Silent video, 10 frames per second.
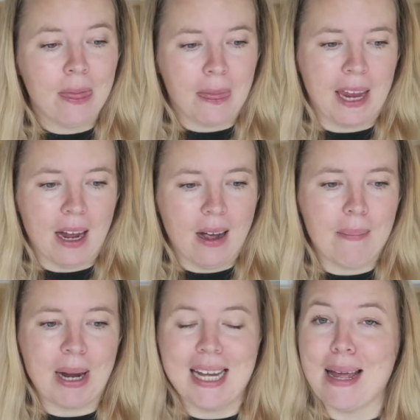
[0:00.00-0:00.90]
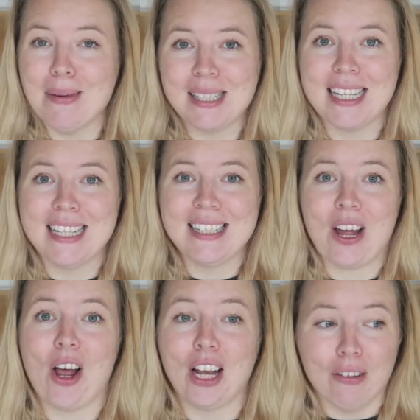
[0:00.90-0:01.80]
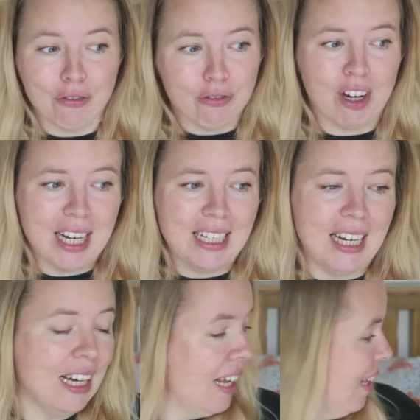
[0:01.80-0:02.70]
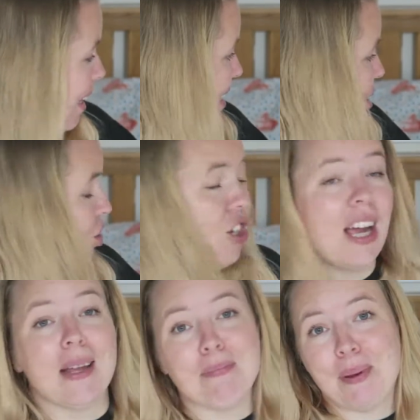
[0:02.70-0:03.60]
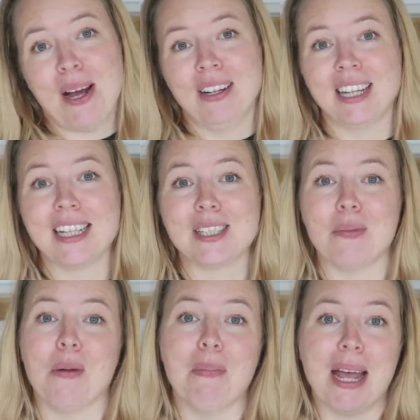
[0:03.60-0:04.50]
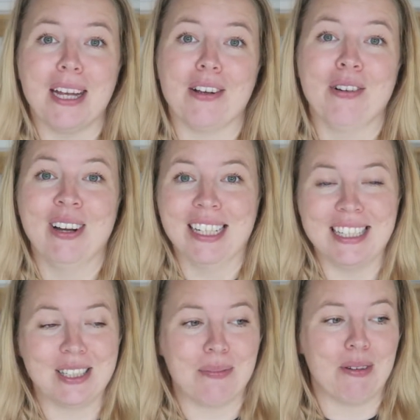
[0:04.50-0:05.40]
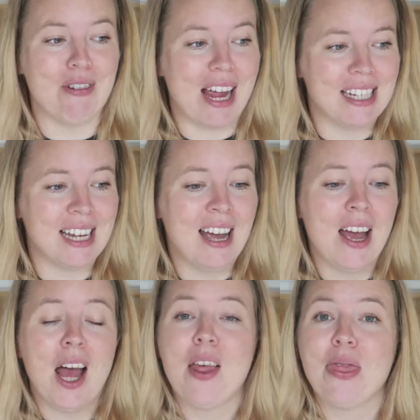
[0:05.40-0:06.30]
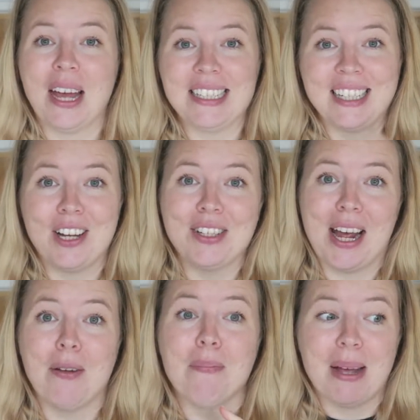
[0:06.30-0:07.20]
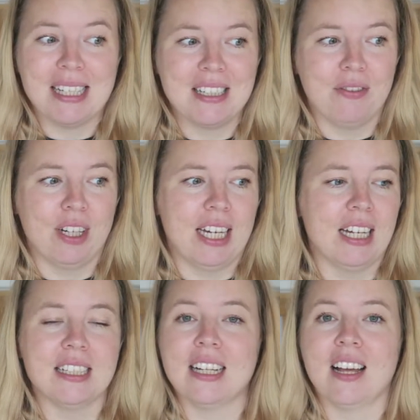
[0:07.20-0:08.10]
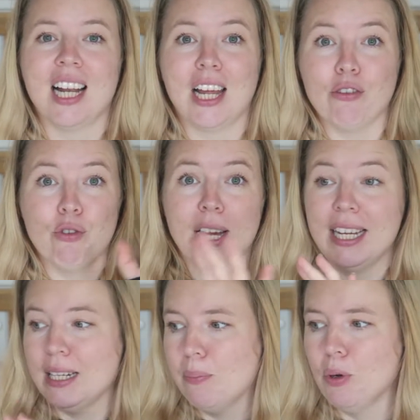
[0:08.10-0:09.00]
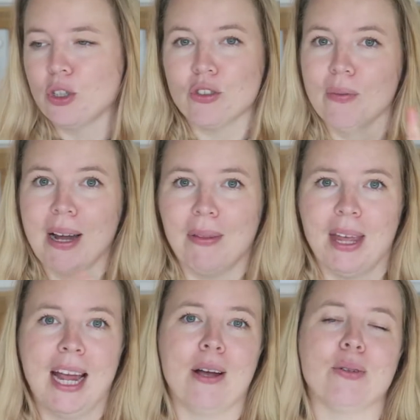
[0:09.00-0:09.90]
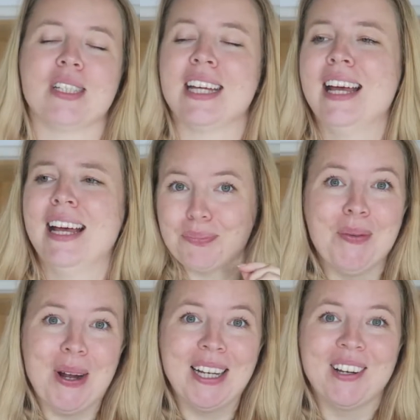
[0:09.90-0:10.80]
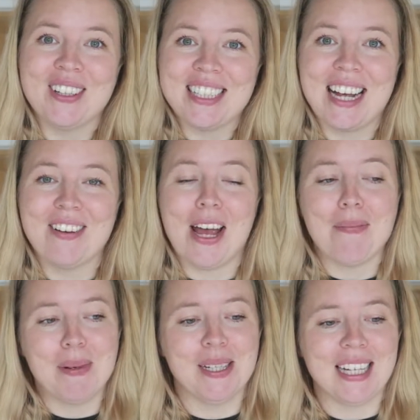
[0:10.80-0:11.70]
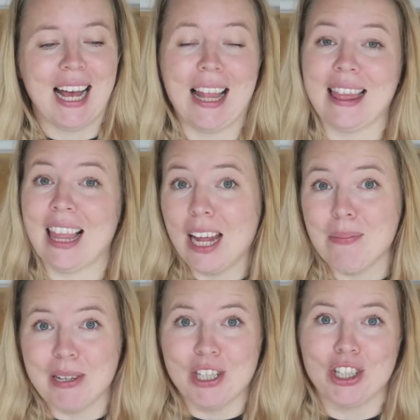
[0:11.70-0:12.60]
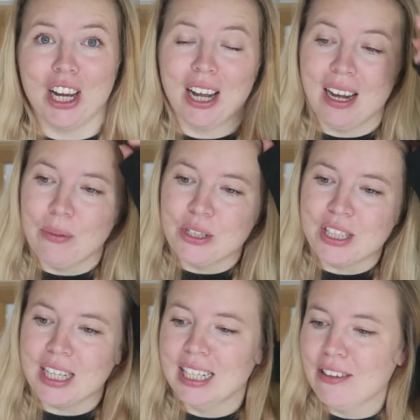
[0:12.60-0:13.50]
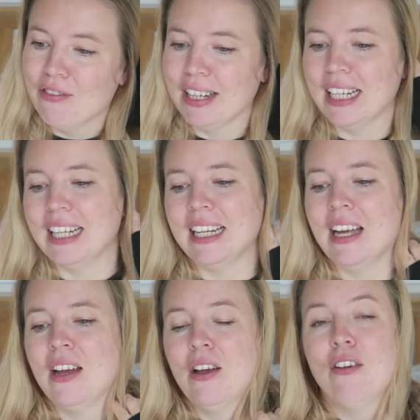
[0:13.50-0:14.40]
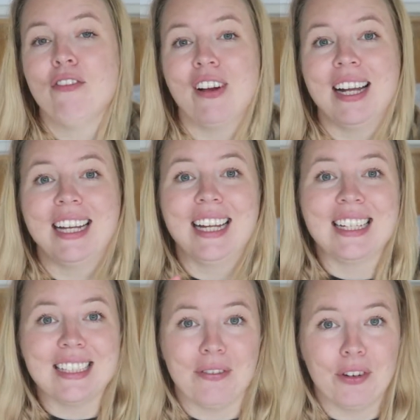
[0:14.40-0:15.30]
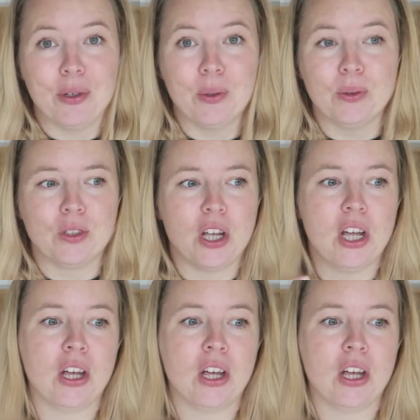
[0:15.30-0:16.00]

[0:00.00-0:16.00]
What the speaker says: They are my nemesis. I love reading. There's a giant pile next to my bed ready to be read. That did go down massively until I raided books from around the house. When lockdown happened and libraries shut, I was suddenly really finding it difficult